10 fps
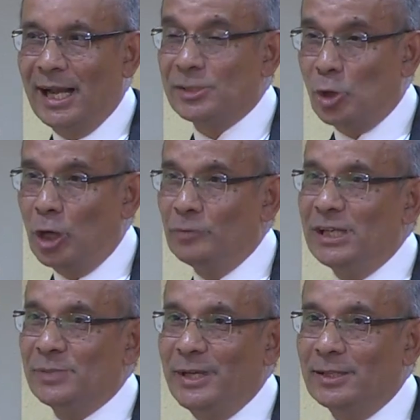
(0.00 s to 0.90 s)
has
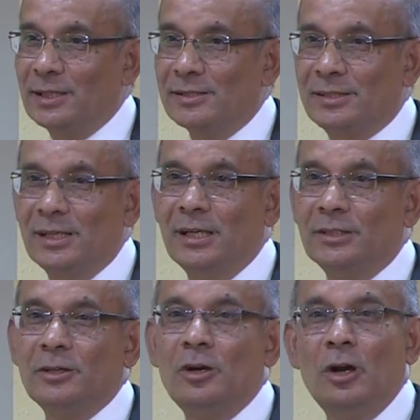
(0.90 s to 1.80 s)
always been a
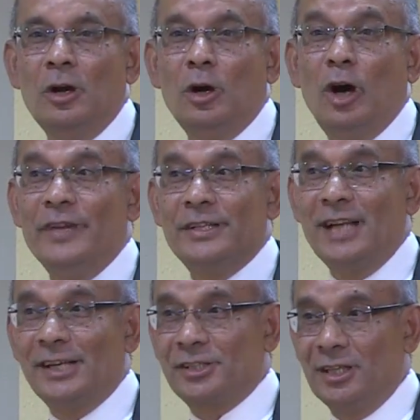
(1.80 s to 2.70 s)
concern of
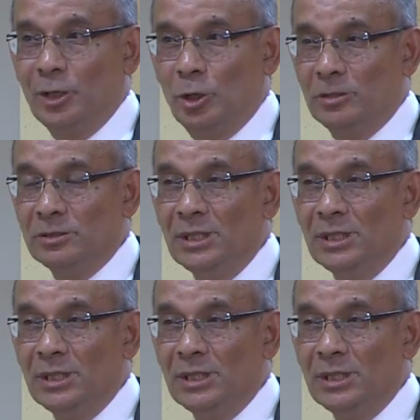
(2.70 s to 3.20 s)
international law.